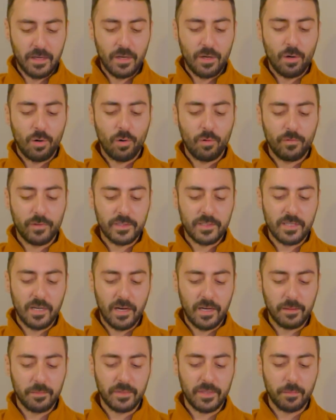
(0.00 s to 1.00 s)
Over
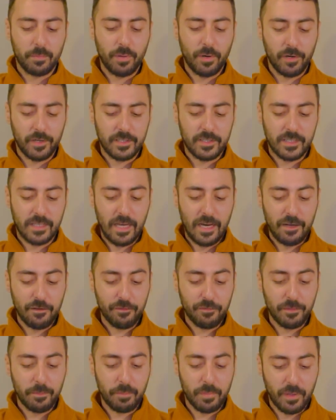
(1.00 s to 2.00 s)
time, the parts
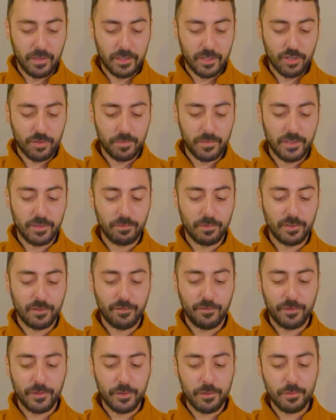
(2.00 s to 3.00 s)
life and punishment would
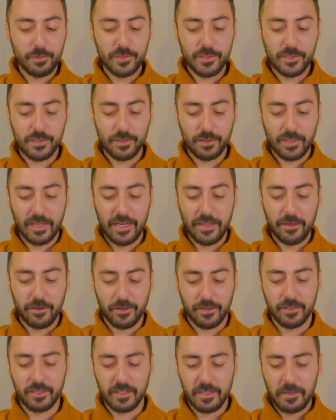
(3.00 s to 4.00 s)
fuse
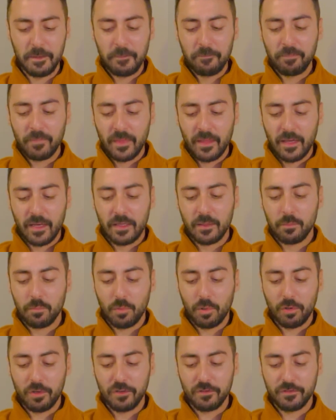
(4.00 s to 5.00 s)
together and
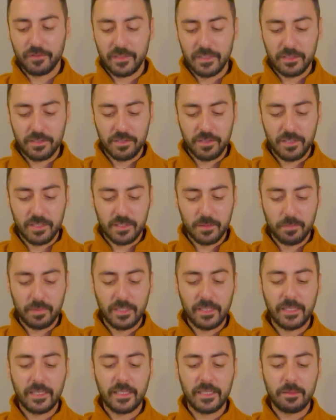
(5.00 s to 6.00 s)
morph into this
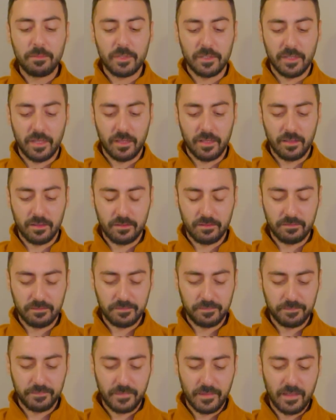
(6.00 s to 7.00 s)
behemoth.
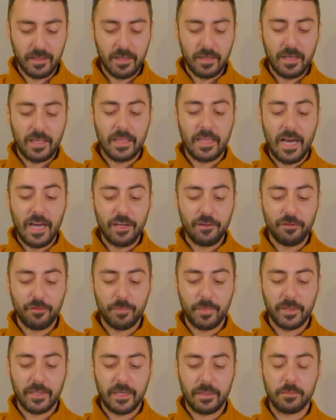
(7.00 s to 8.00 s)
Life
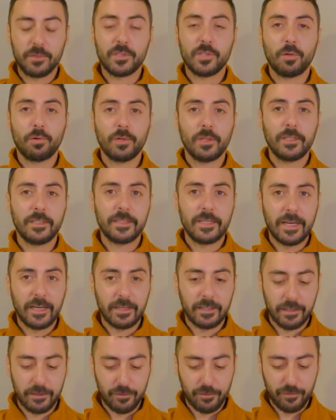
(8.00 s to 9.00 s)
became solely
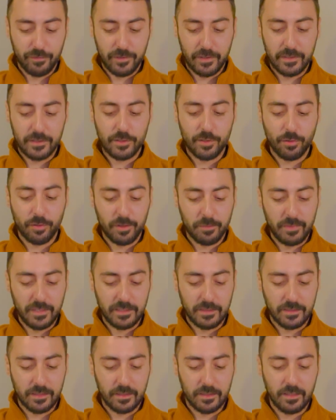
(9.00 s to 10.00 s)
negative and
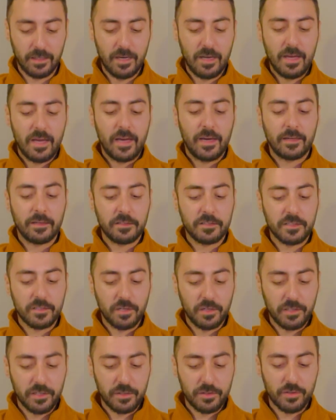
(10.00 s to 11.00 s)
tormented, and I
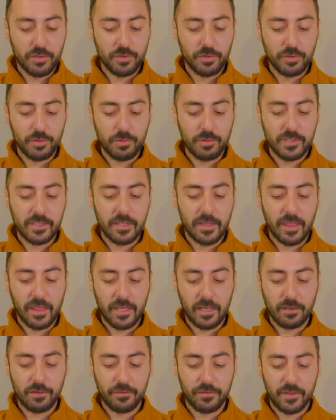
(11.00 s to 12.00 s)
started to use and
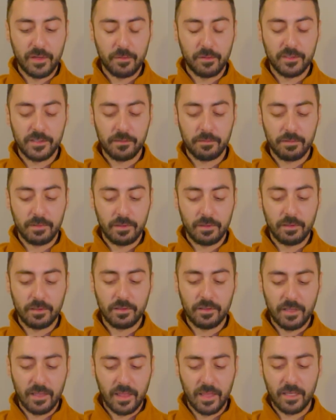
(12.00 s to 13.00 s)
think of
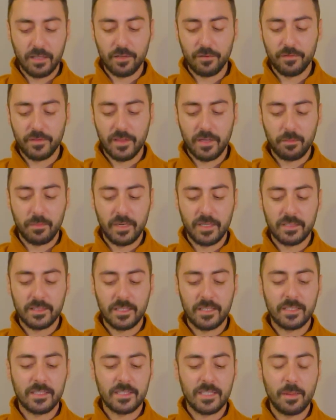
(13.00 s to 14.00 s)
them as
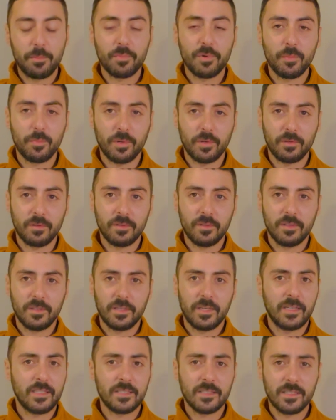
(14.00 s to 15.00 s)
inseparable,
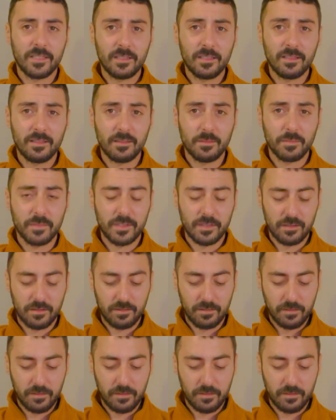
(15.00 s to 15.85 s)
as synonyms.